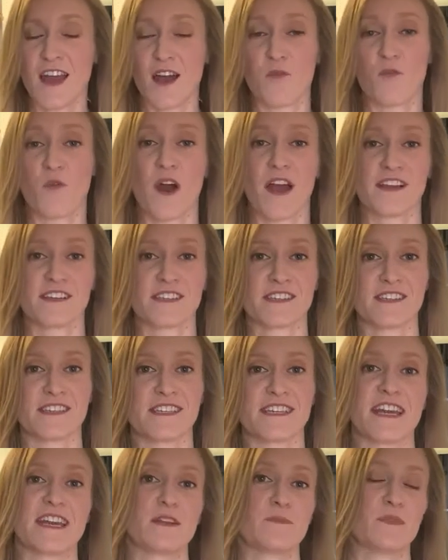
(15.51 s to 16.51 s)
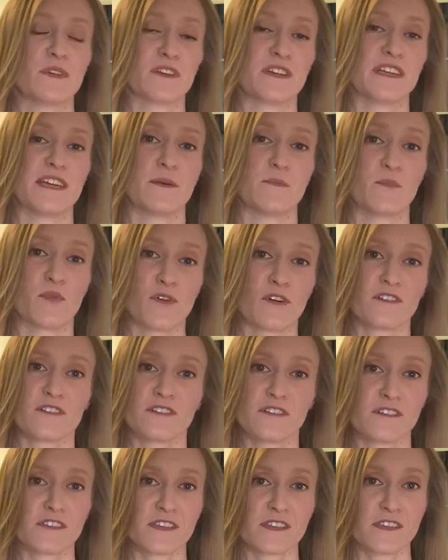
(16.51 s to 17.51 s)
Why is sustainability
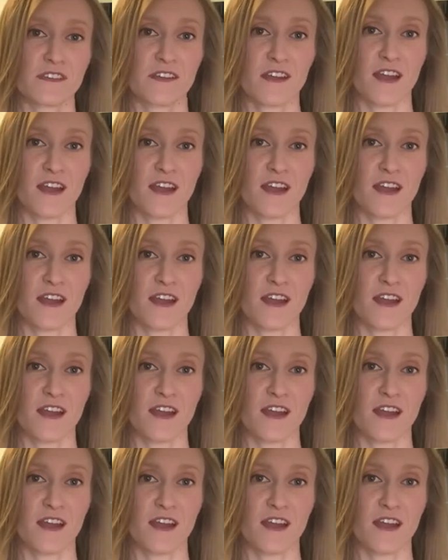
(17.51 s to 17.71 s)
important?